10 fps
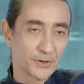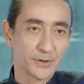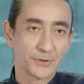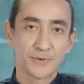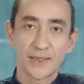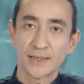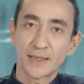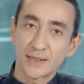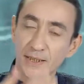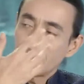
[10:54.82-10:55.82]
to you and
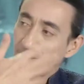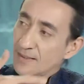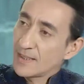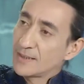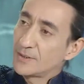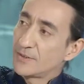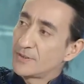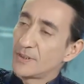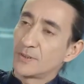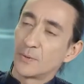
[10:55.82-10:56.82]
on the other side you
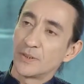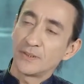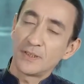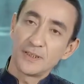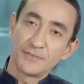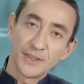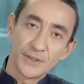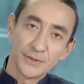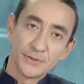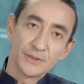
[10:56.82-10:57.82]
see the water leaving
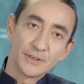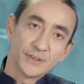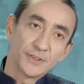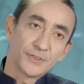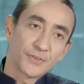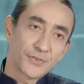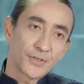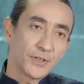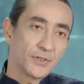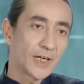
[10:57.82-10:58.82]
you
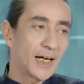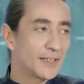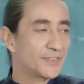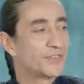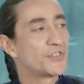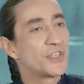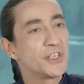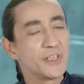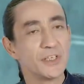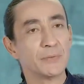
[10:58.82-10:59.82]
so as qi